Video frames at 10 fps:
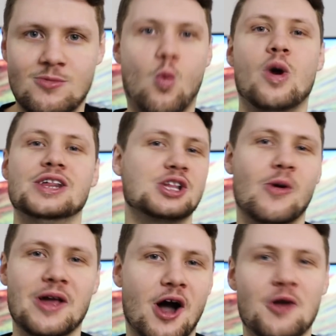what is
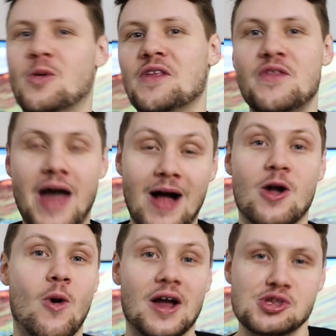going on with
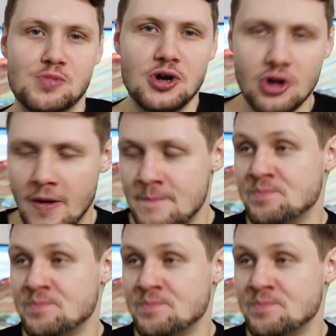Algo Expert.